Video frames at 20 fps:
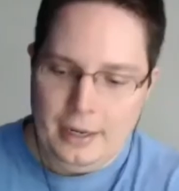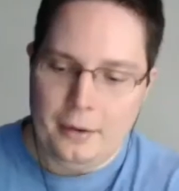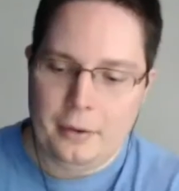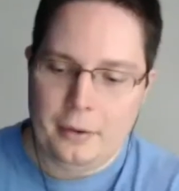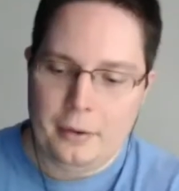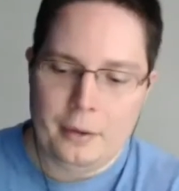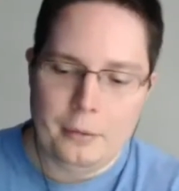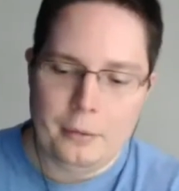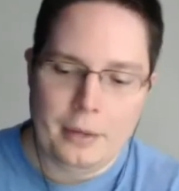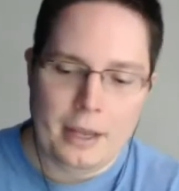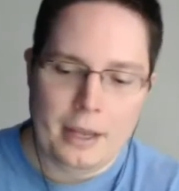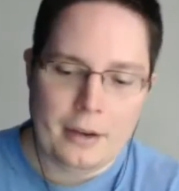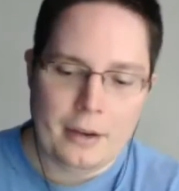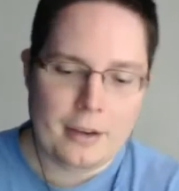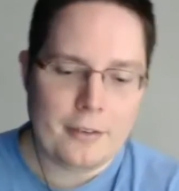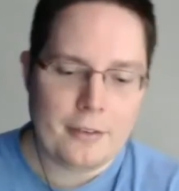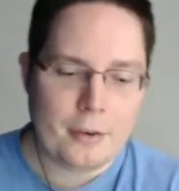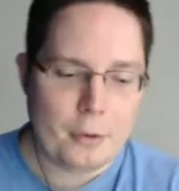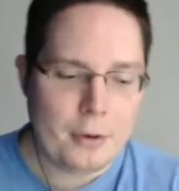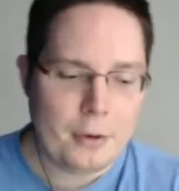without without
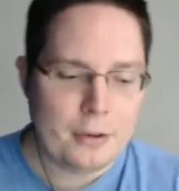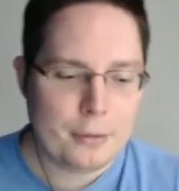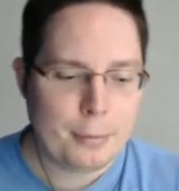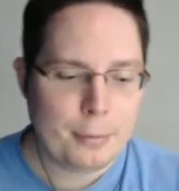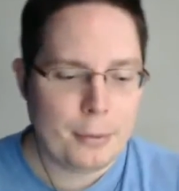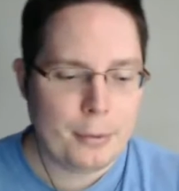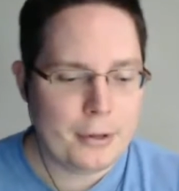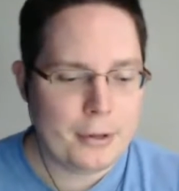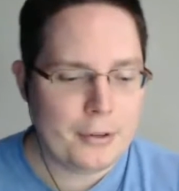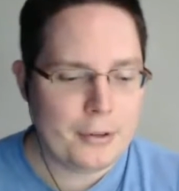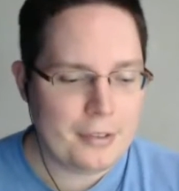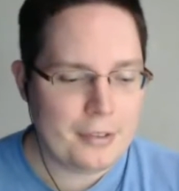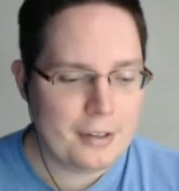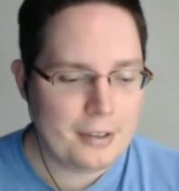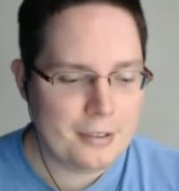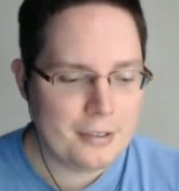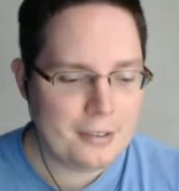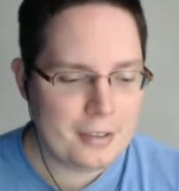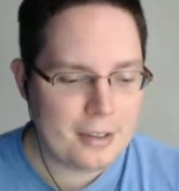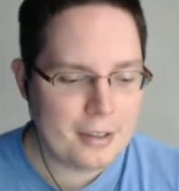giving away spoilers,
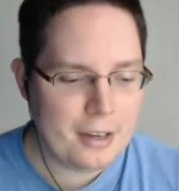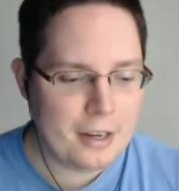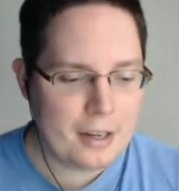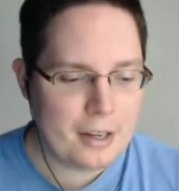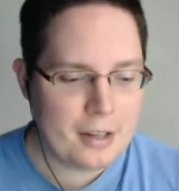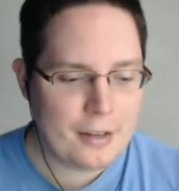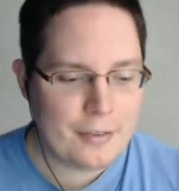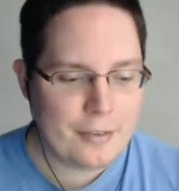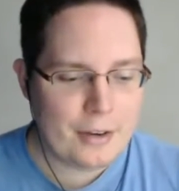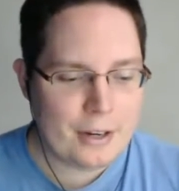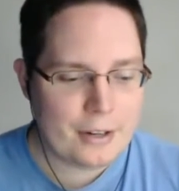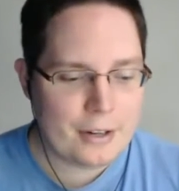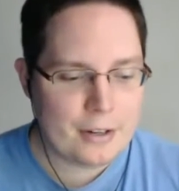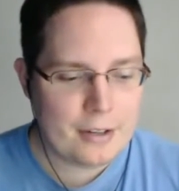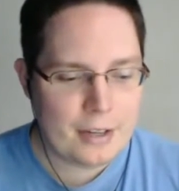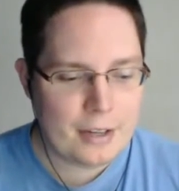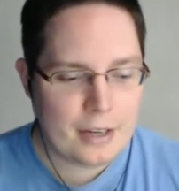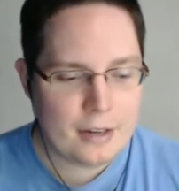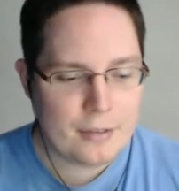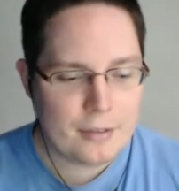there's a, a cliffhanger at
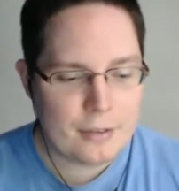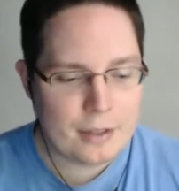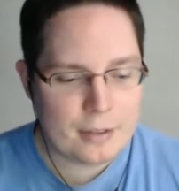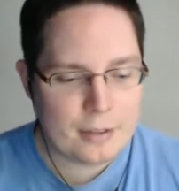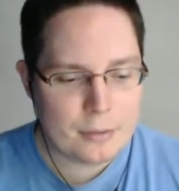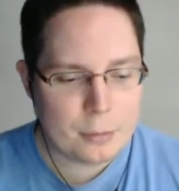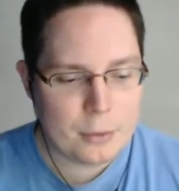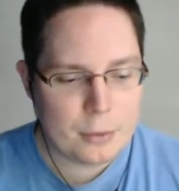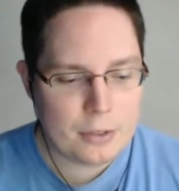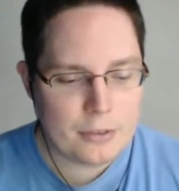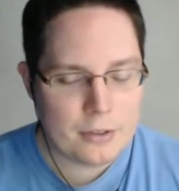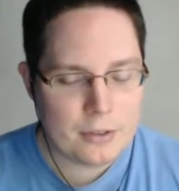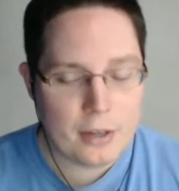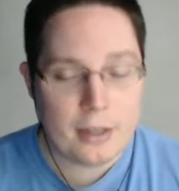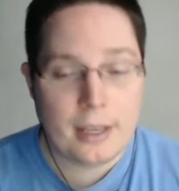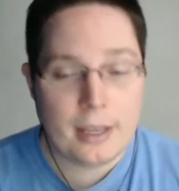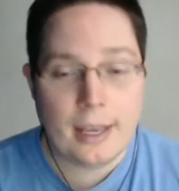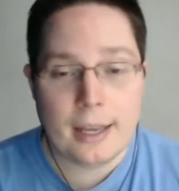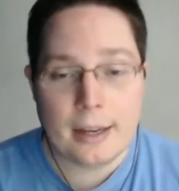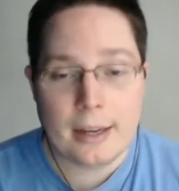the end of this, which
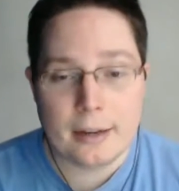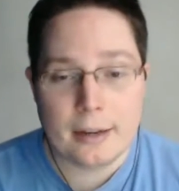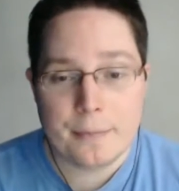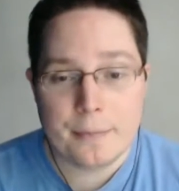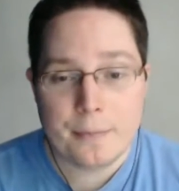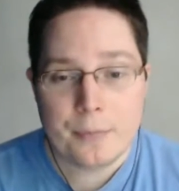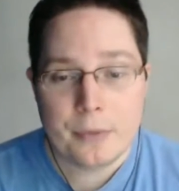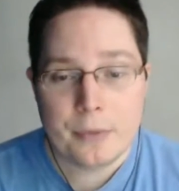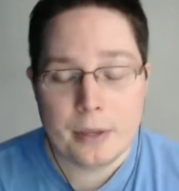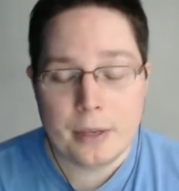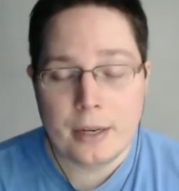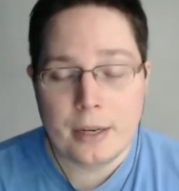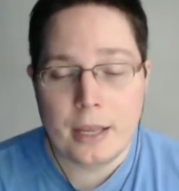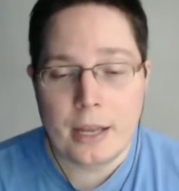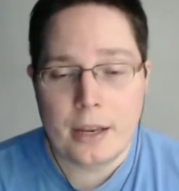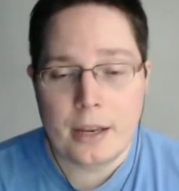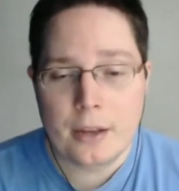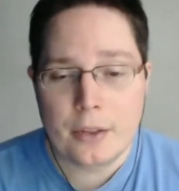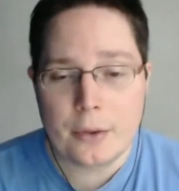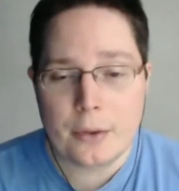again, in
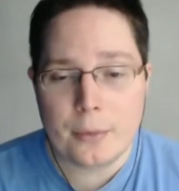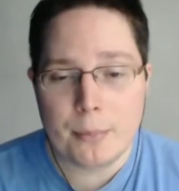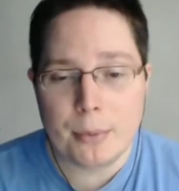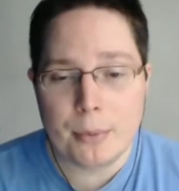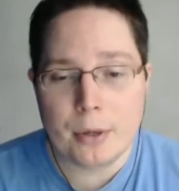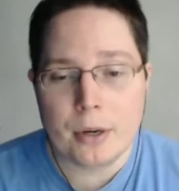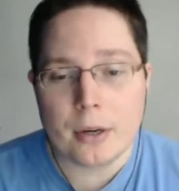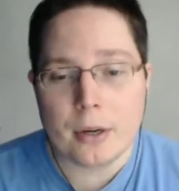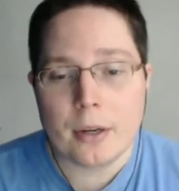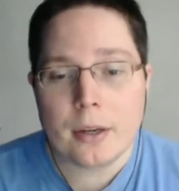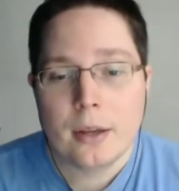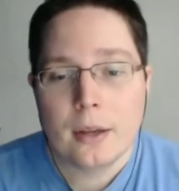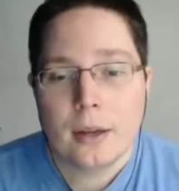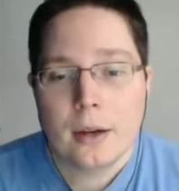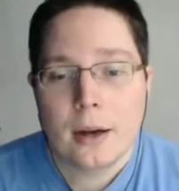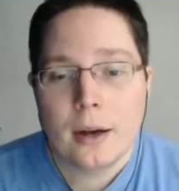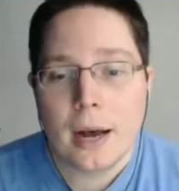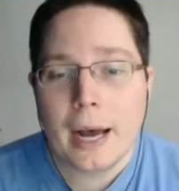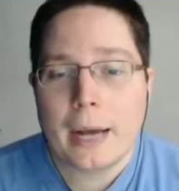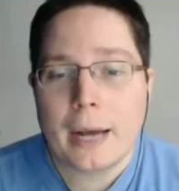any other book,
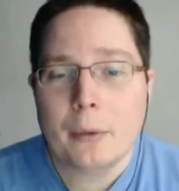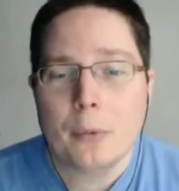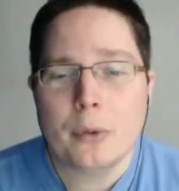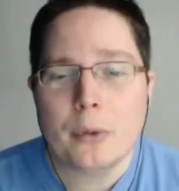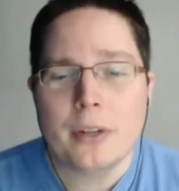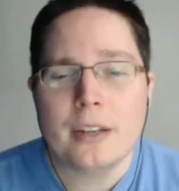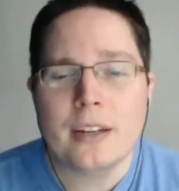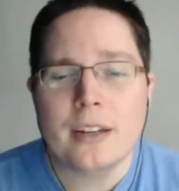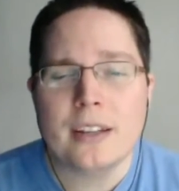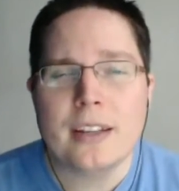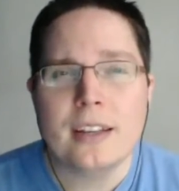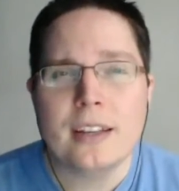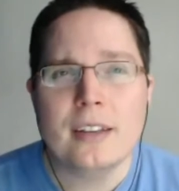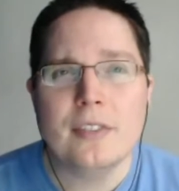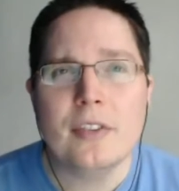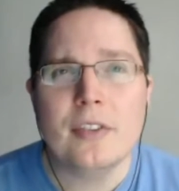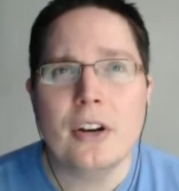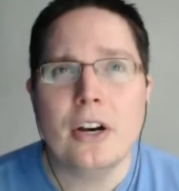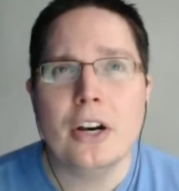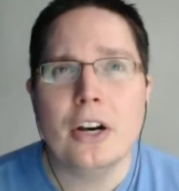I wouldn't
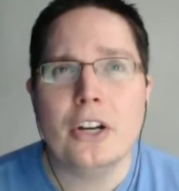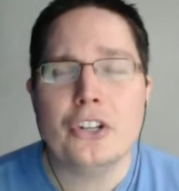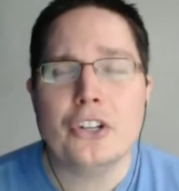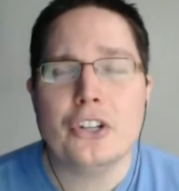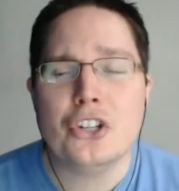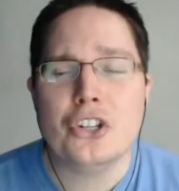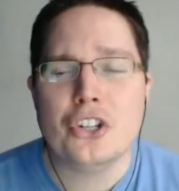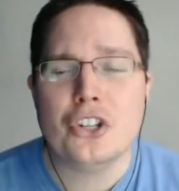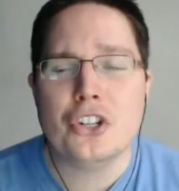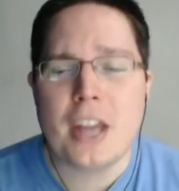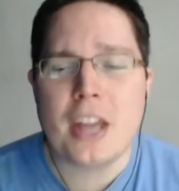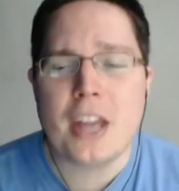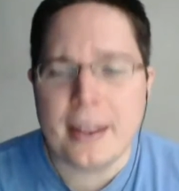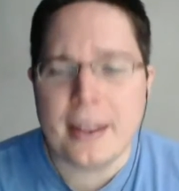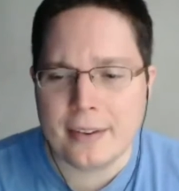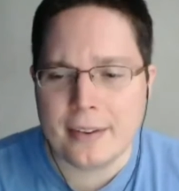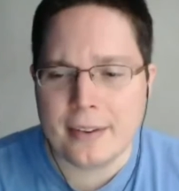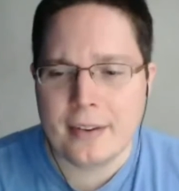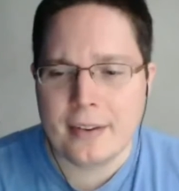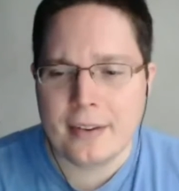give a
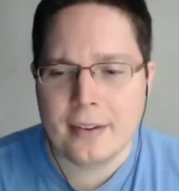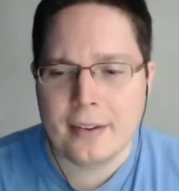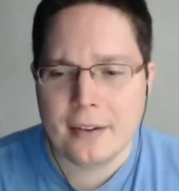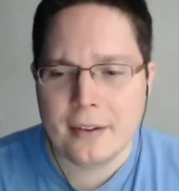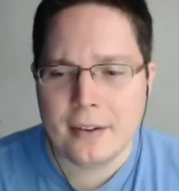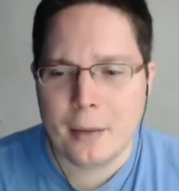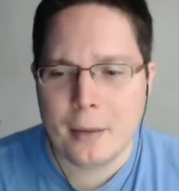shit. Mm-hmm.